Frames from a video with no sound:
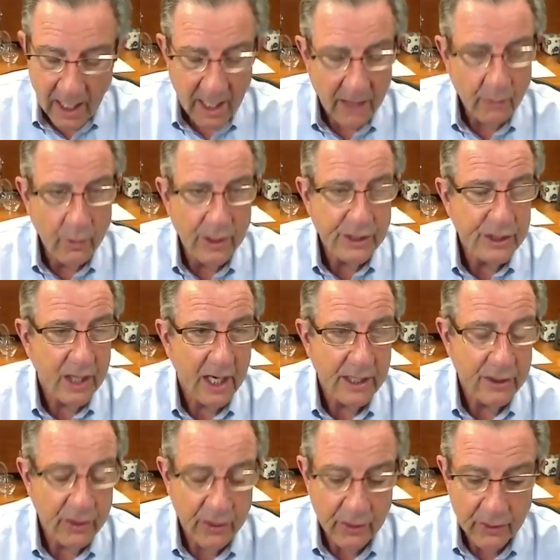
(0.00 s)
wish I
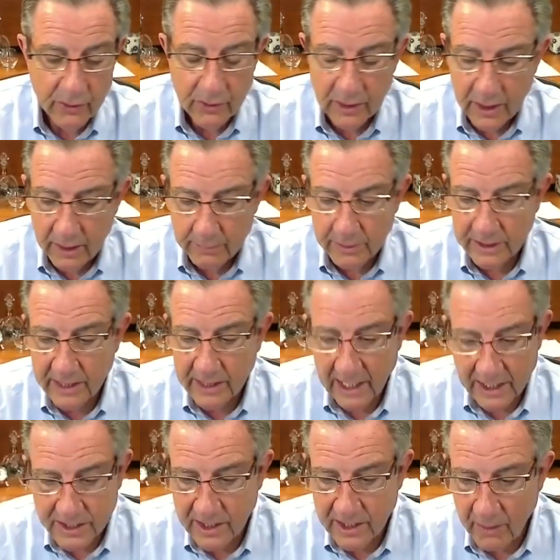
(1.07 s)
knew, but
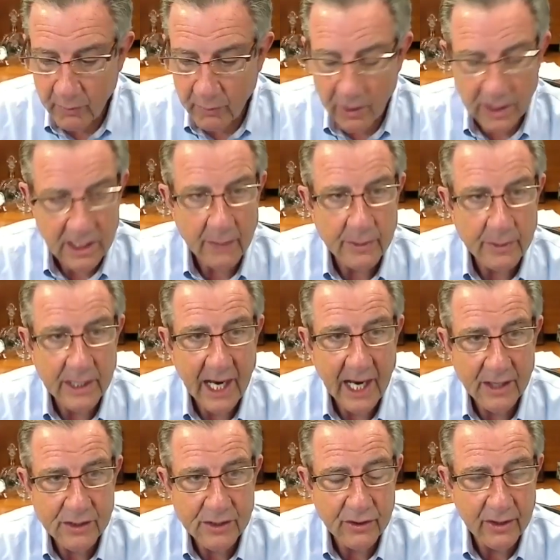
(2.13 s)
that's not one I would
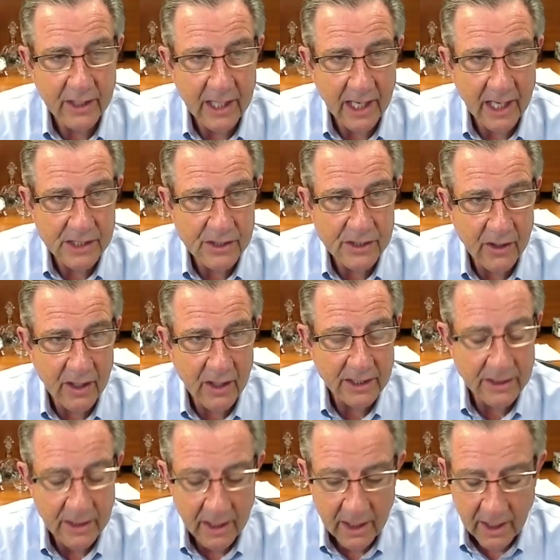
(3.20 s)
hazard a guess
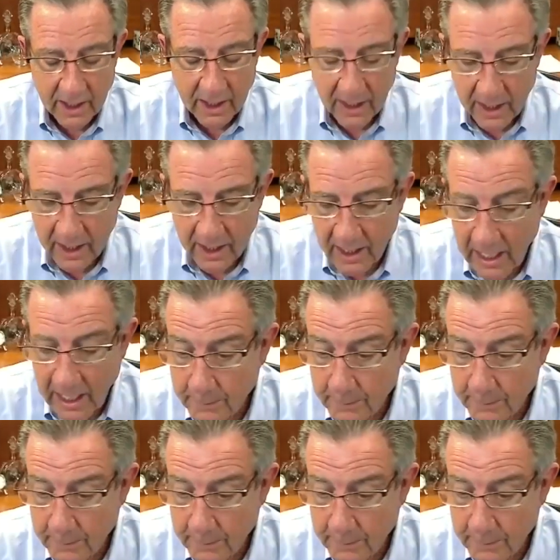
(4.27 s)
on. I